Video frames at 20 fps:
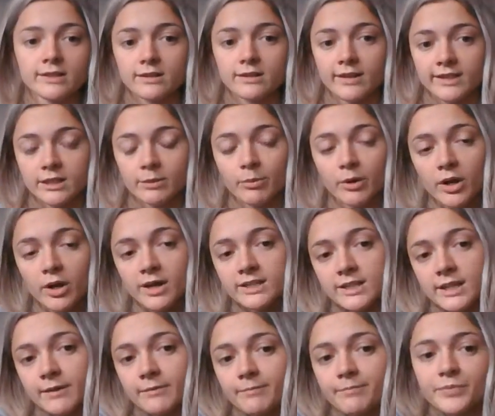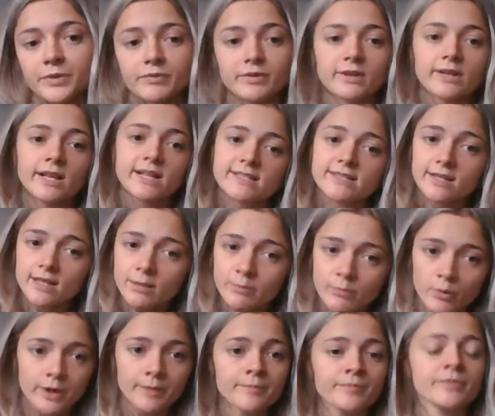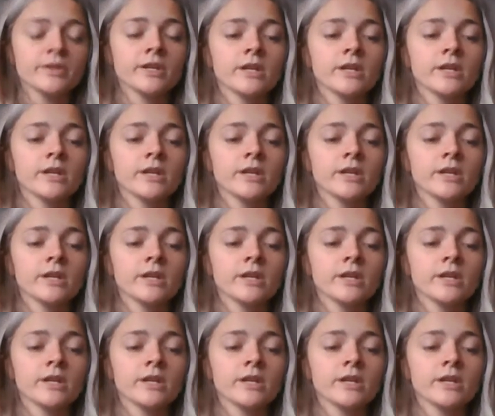to like the book because it relates to them more.